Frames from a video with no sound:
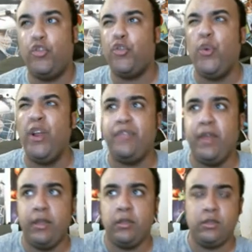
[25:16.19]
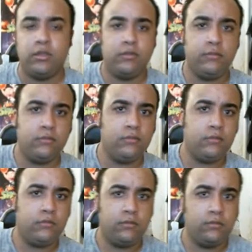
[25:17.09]
3 things.
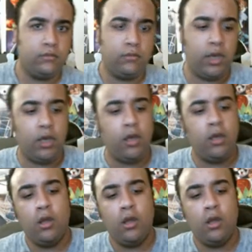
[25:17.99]
The